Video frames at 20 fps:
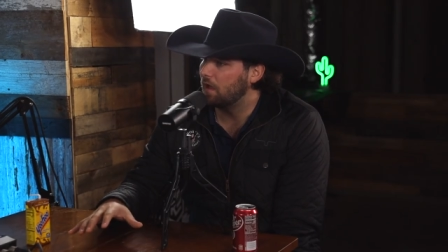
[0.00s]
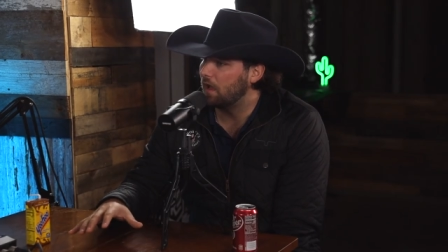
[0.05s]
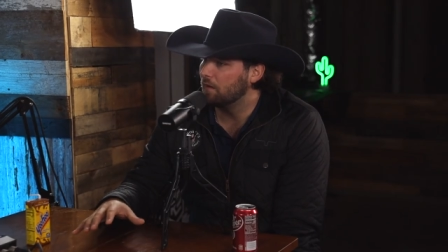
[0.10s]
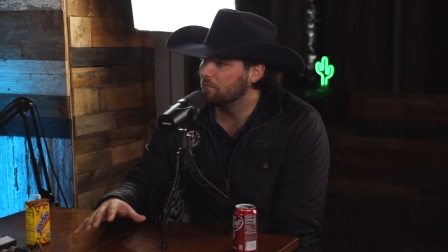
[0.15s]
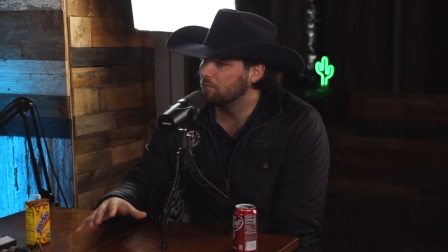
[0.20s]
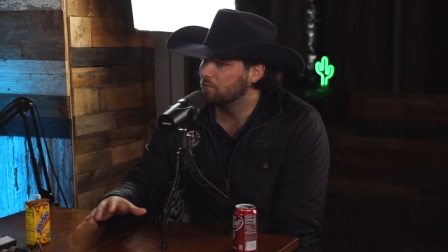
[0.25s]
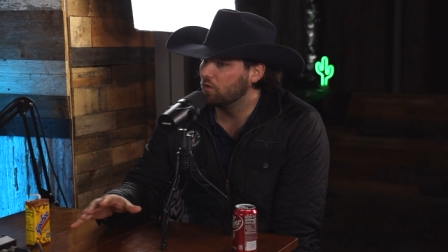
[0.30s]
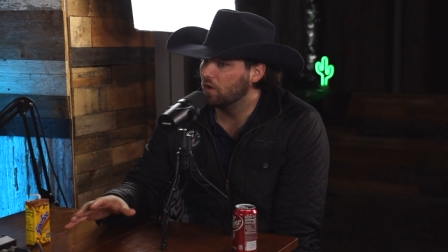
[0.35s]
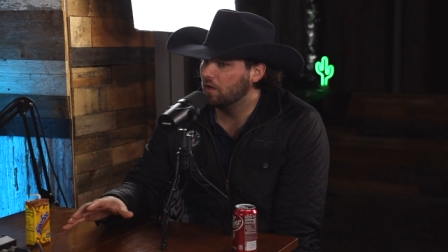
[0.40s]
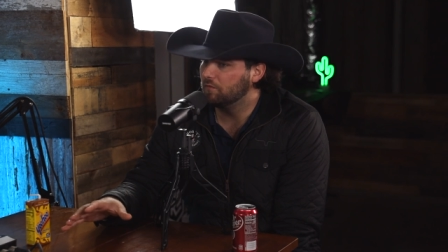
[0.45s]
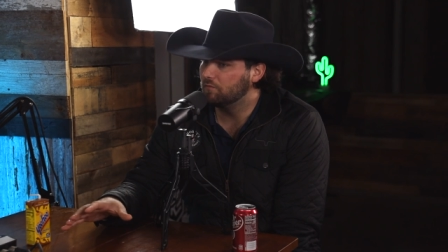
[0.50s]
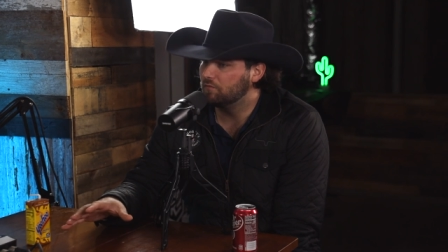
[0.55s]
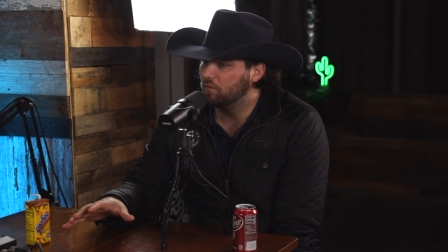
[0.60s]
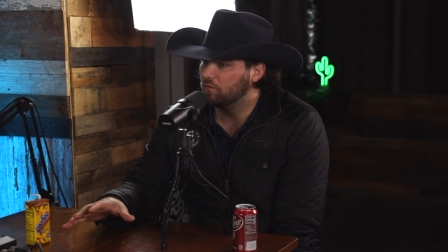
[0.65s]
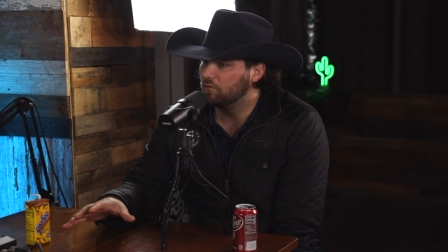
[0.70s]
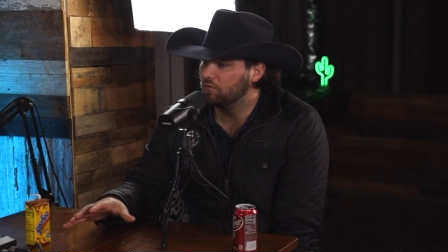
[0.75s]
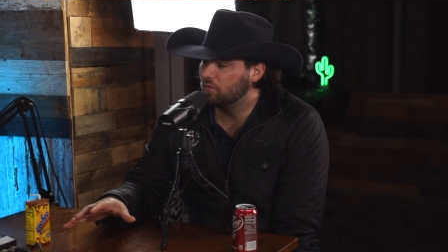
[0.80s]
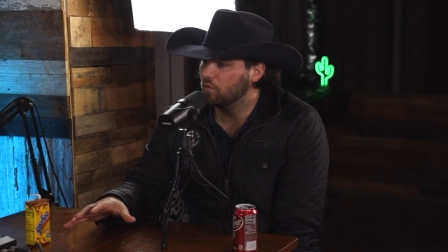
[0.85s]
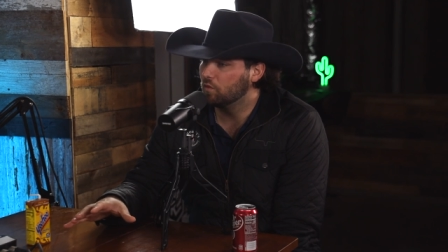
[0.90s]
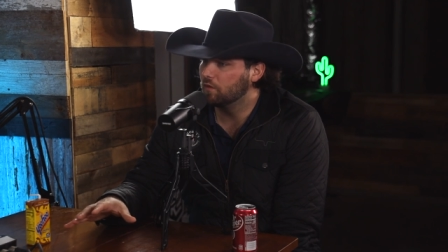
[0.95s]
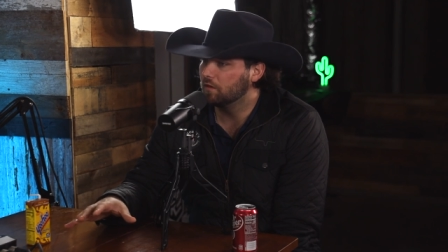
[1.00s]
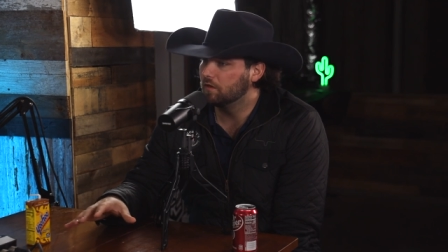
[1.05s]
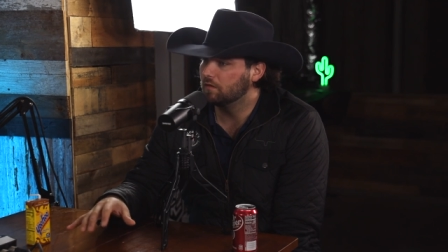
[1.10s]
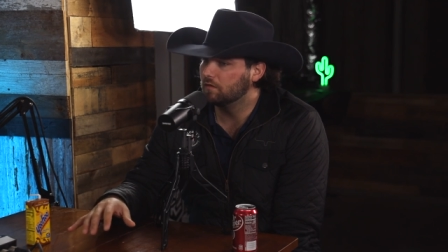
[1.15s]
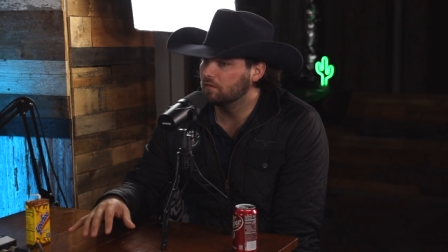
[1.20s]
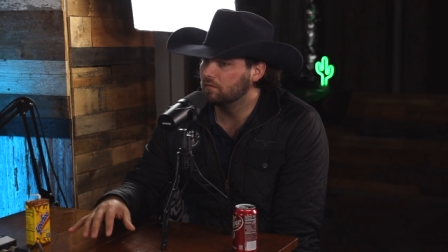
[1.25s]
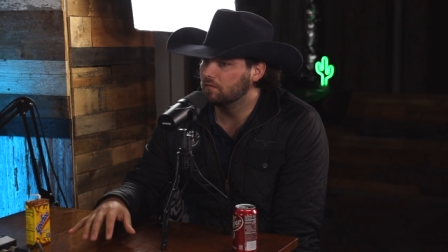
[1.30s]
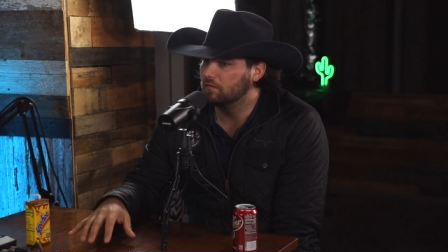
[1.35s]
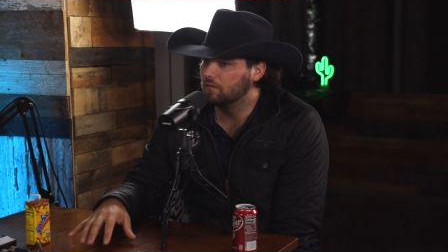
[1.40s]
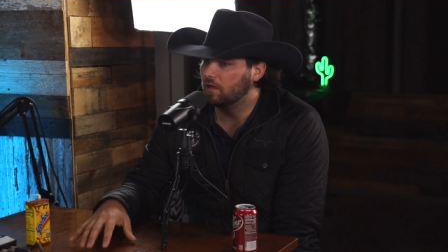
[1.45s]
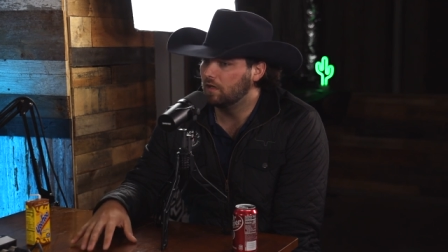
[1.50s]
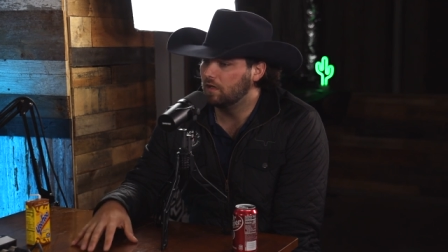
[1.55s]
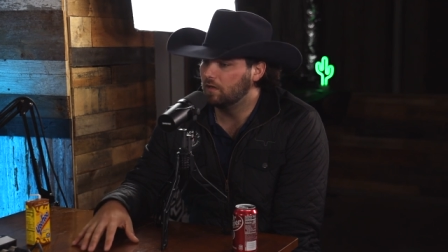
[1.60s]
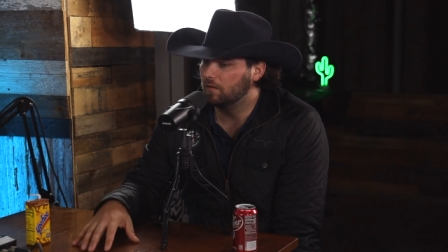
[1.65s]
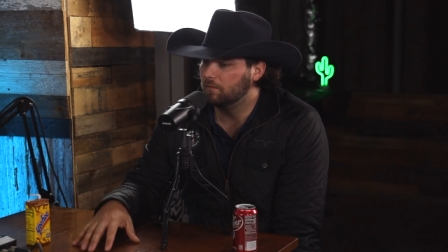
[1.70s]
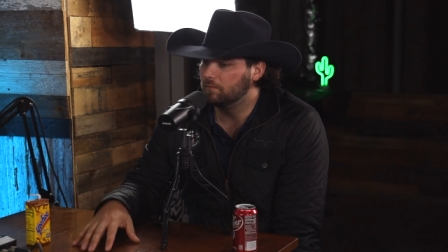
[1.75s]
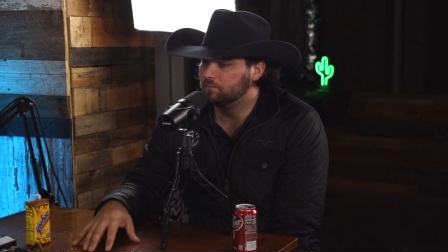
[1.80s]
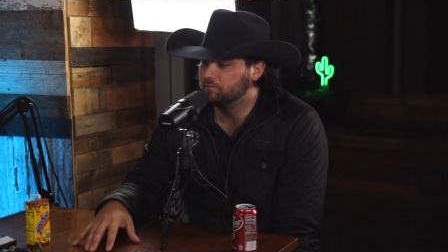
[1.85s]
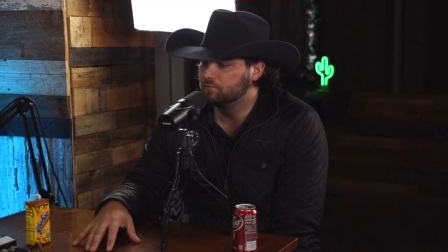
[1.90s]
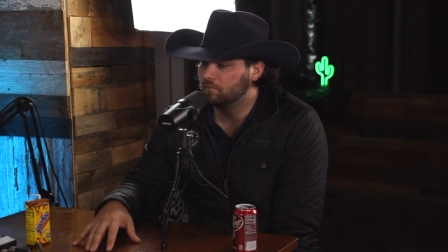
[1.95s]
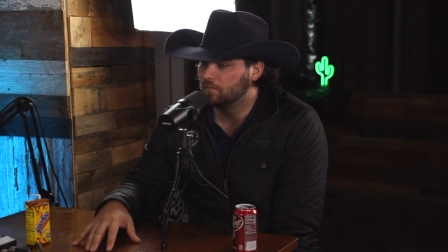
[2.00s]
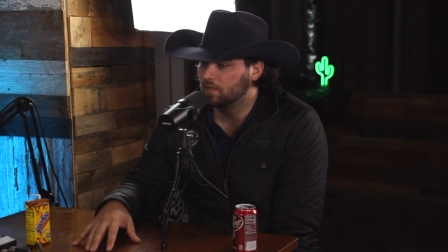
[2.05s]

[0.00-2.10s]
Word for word: I'm grateful for it. And um,